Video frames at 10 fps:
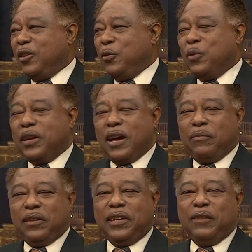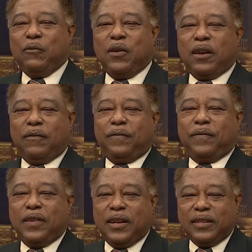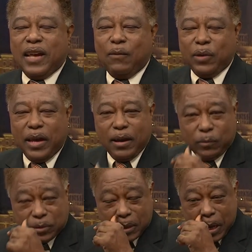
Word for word: You would not believe what a fun time we had with